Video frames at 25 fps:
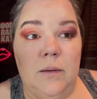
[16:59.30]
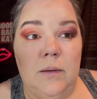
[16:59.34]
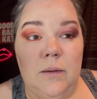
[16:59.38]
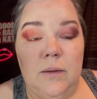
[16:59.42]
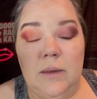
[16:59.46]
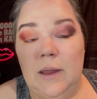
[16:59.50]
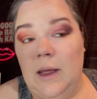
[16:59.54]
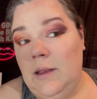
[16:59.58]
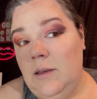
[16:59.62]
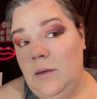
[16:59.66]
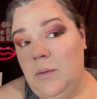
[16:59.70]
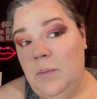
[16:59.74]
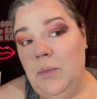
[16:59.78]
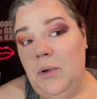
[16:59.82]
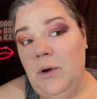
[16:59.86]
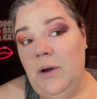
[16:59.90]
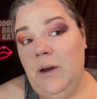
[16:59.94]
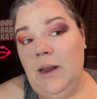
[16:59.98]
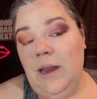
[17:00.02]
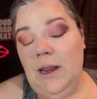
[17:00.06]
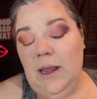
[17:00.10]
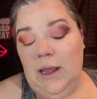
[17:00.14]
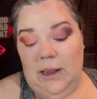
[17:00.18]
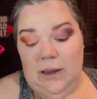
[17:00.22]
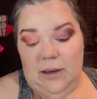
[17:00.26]
That's
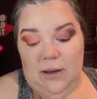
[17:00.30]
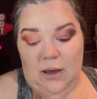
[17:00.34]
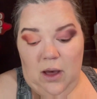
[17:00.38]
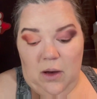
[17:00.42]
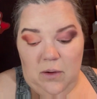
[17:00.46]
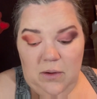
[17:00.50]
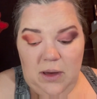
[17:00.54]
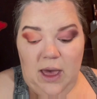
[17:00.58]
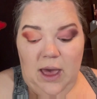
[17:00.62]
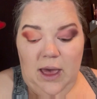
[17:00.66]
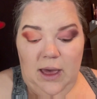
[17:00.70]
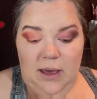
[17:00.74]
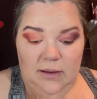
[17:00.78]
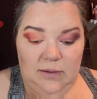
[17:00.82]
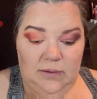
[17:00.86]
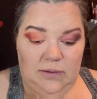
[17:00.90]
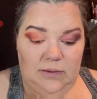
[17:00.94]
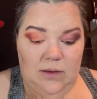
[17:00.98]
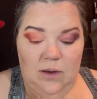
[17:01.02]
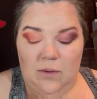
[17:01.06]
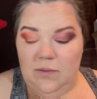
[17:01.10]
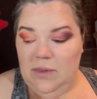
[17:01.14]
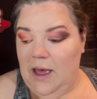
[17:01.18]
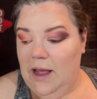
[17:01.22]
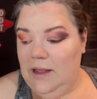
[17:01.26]
pretty. Okay,
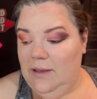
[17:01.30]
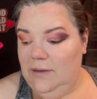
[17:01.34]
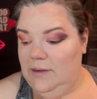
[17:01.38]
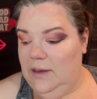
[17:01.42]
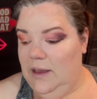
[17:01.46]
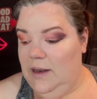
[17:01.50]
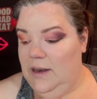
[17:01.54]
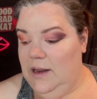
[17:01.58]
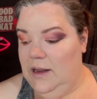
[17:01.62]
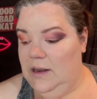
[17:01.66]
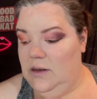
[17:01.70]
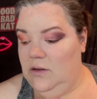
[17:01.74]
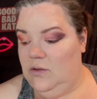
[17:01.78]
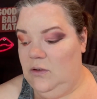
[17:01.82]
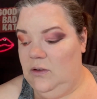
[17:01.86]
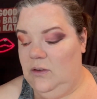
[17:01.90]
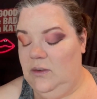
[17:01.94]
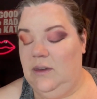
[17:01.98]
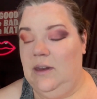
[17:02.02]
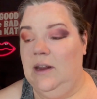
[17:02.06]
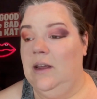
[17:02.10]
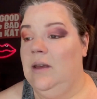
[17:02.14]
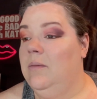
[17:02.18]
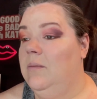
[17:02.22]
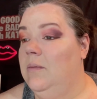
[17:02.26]
so that's an
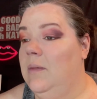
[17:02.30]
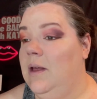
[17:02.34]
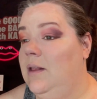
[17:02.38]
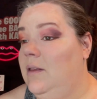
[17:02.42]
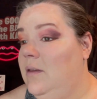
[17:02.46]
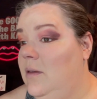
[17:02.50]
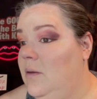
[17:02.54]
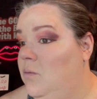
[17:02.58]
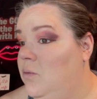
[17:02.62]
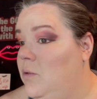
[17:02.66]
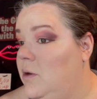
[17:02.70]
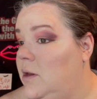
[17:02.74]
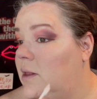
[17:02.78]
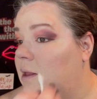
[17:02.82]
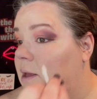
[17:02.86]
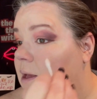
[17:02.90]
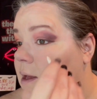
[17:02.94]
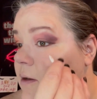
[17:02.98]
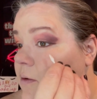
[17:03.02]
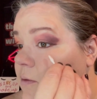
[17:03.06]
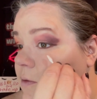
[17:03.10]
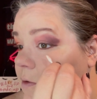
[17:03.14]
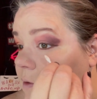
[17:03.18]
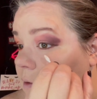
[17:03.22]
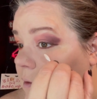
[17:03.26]
interesting, it's really
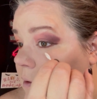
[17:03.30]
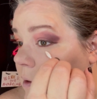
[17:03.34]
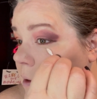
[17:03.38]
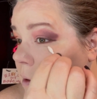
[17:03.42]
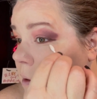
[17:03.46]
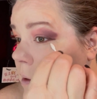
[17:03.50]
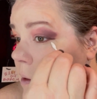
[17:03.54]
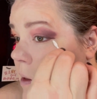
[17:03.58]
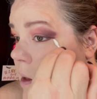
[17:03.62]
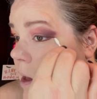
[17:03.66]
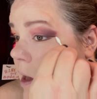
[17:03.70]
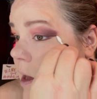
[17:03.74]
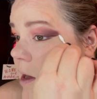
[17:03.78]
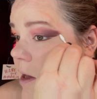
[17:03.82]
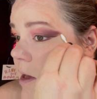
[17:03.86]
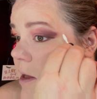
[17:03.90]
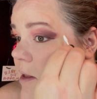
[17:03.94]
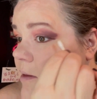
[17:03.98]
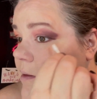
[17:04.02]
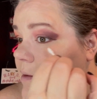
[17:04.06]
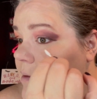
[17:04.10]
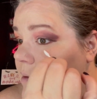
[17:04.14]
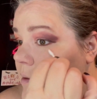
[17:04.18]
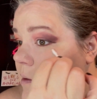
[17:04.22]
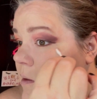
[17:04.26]
interesting.
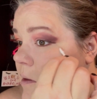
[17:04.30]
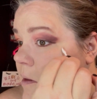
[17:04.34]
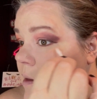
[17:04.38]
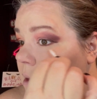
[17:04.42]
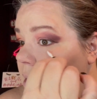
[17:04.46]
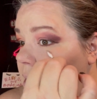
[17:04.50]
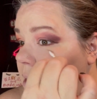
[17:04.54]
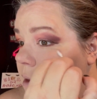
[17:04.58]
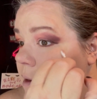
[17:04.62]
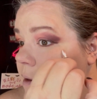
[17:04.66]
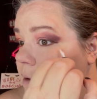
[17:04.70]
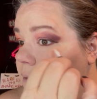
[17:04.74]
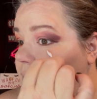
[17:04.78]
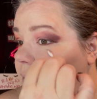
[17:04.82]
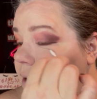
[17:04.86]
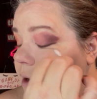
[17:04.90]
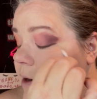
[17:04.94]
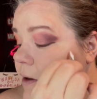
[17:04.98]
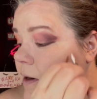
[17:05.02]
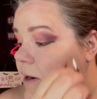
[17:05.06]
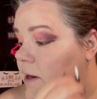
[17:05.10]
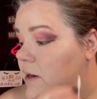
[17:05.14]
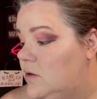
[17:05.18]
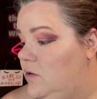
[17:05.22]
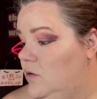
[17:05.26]
It's
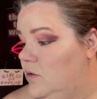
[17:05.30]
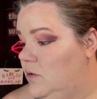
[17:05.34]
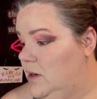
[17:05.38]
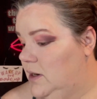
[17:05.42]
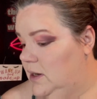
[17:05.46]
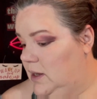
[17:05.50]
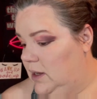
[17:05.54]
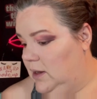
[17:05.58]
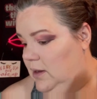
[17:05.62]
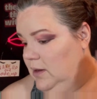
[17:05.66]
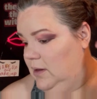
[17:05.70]
very intriguing.